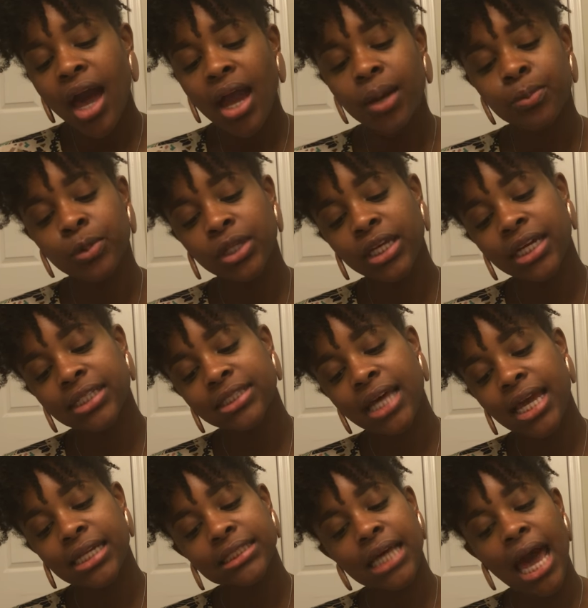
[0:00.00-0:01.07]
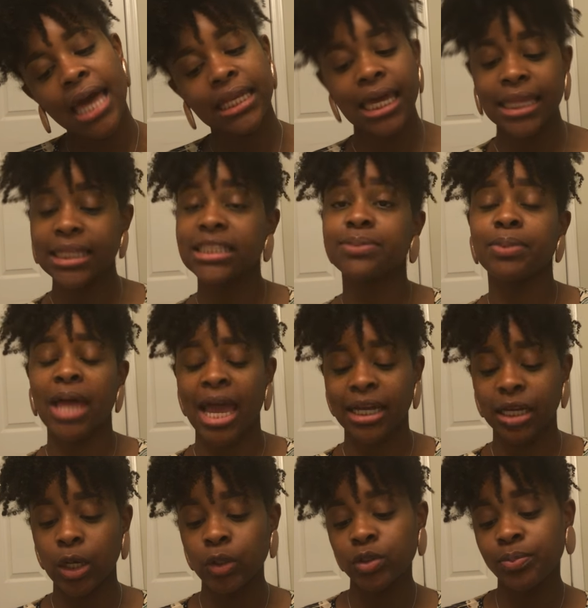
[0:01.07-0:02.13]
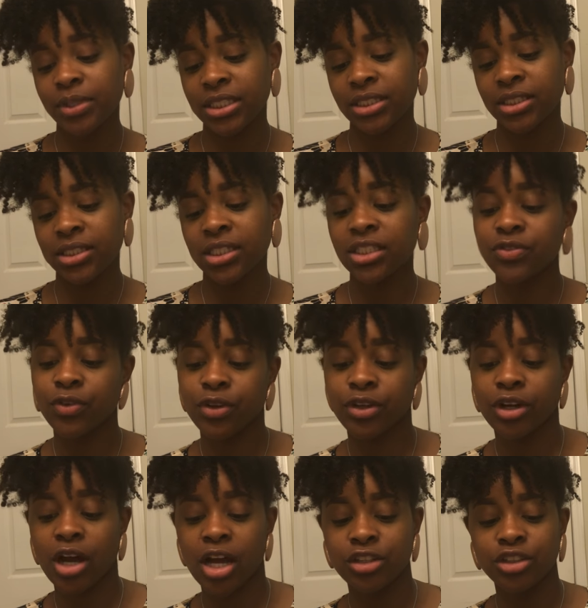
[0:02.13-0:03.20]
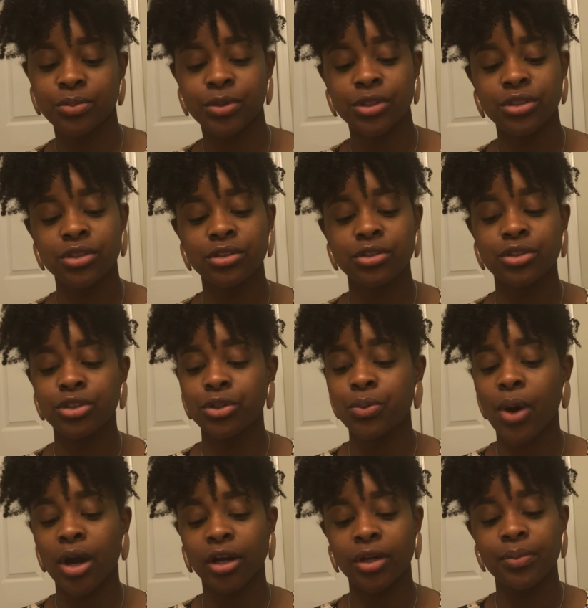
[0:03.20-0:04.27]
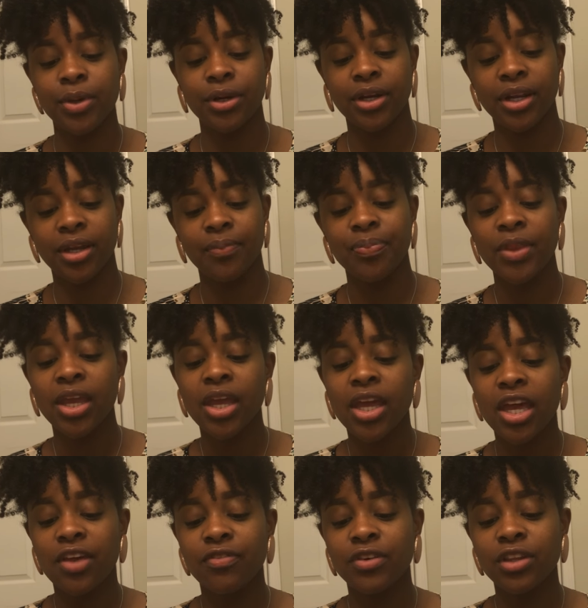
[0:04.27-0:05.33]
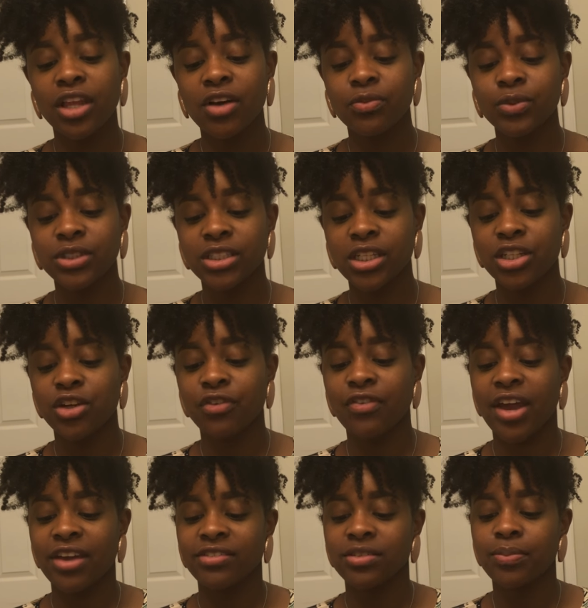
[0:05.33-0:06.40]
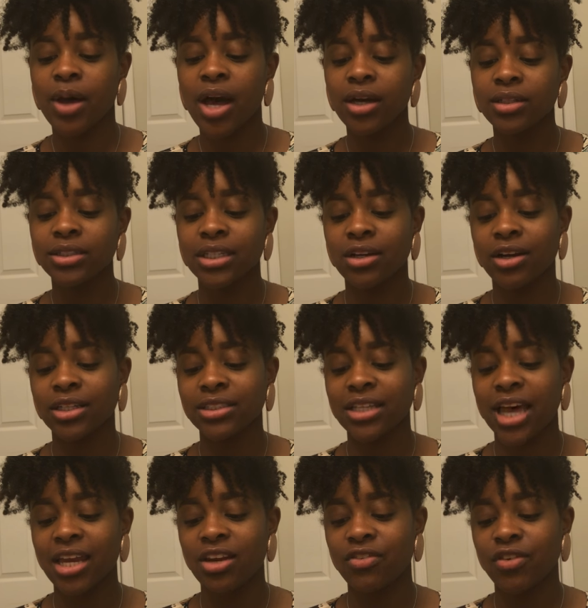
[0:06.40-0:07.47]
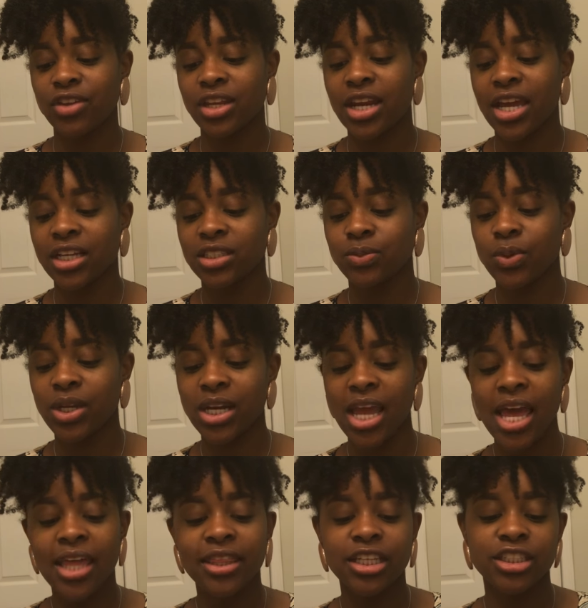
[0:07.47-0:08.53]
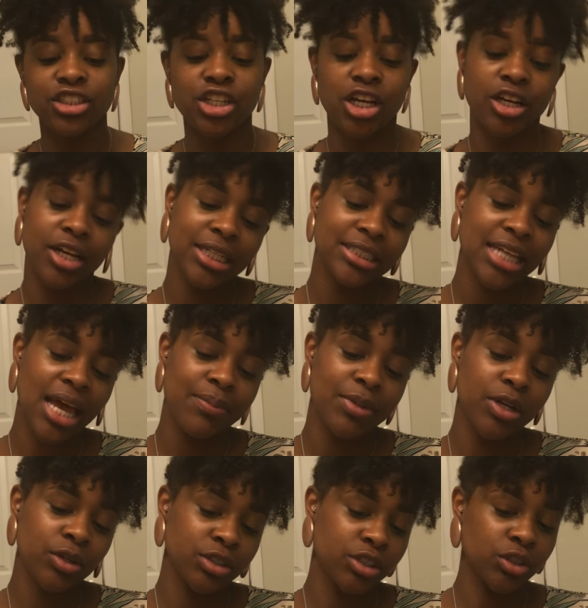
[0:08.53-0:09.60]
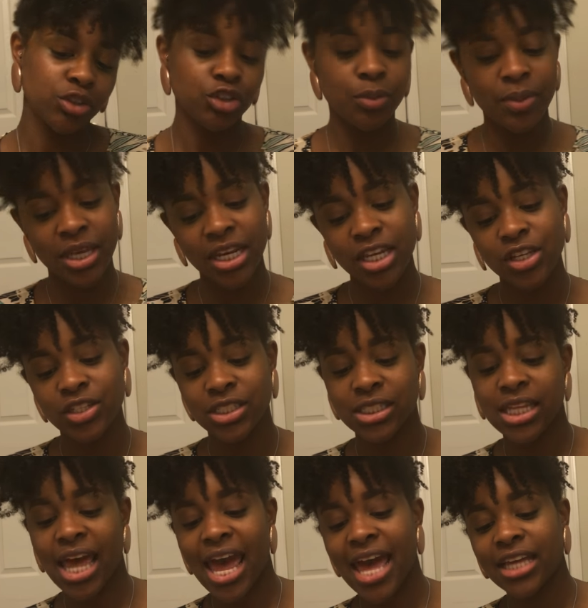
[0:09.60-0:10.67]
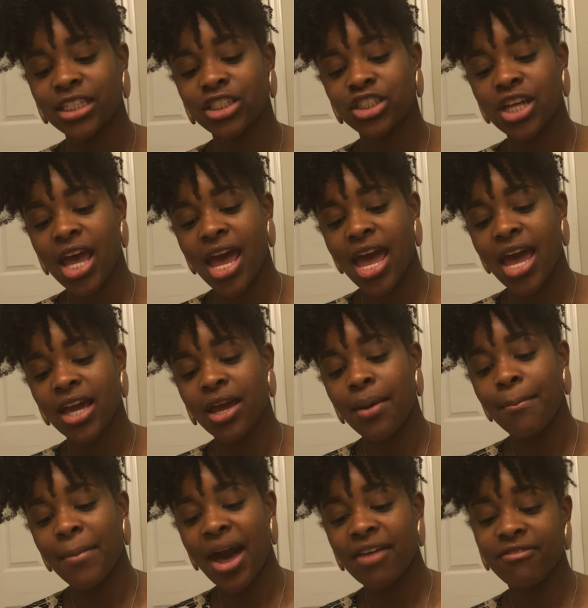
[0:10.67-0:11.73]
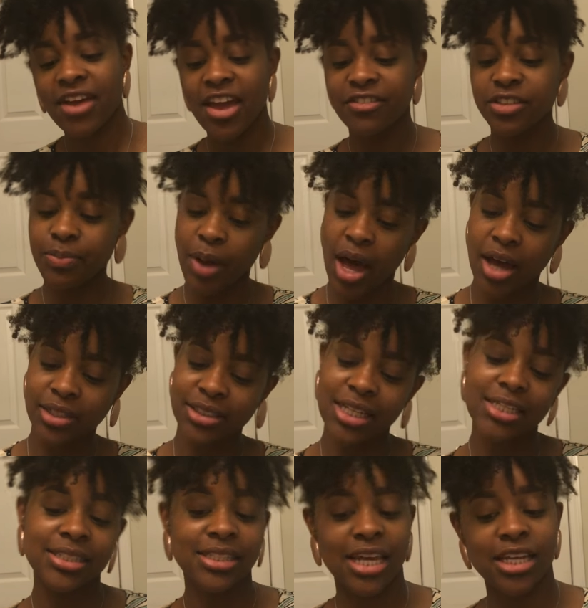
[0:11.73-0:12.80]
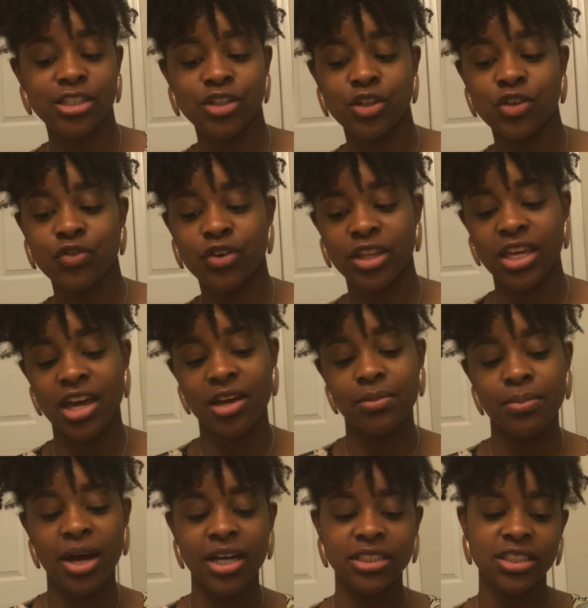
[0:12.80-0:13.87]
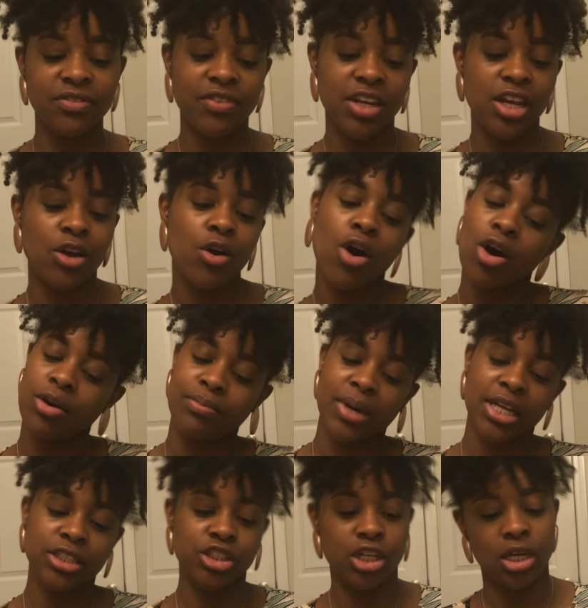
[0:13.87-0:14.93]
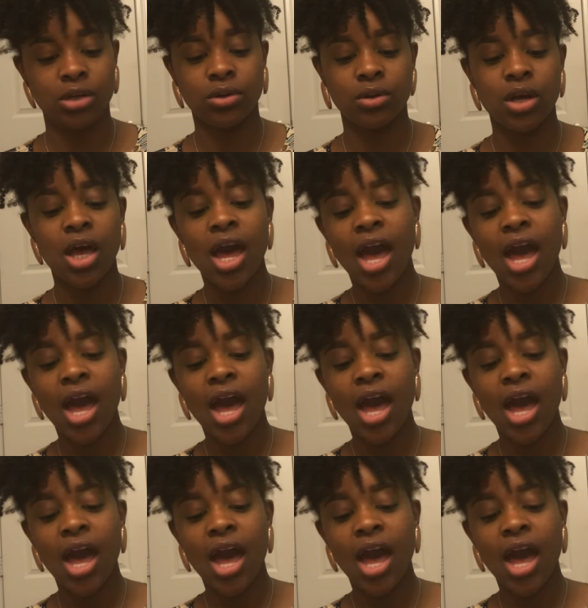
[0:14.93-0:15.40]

I'm really excited to highlight these Black-owned businesses for their contributions to our community. If you love what's in your faves box and are excited for the next one, then share your excitement on social media using the hashtag MyFavesBox and stay tuned for the unboxing video on my channel.